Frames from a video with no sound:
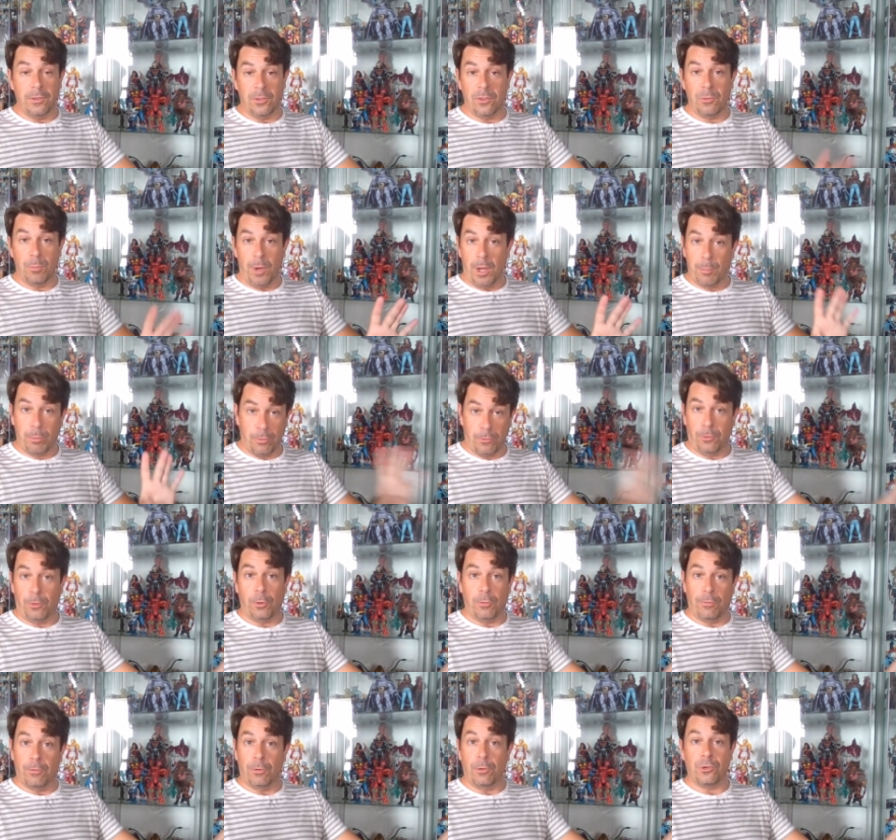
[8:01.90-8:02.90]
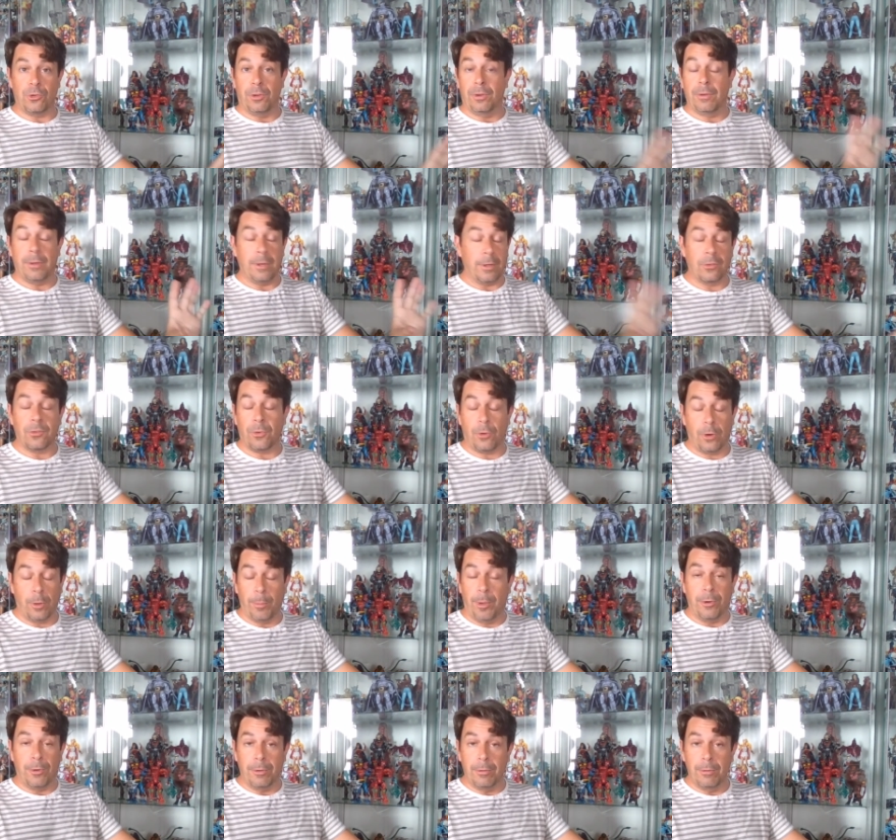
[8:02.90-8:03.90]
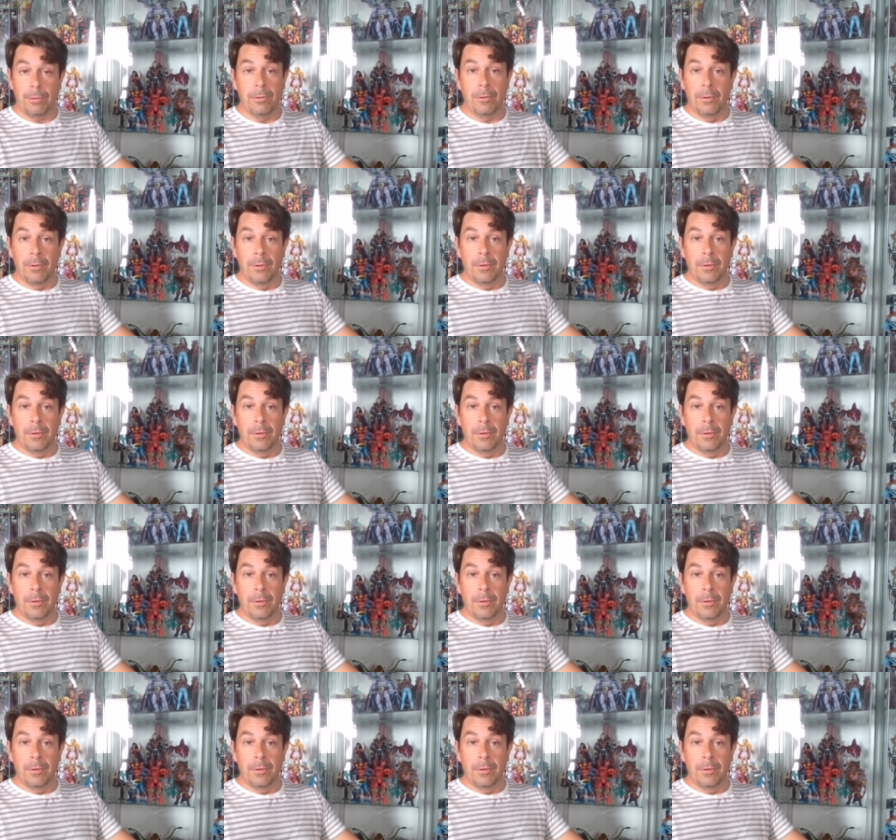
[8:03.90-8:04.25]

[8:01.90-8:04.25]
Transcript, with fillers: this is my preferred version. Like, sorry about it.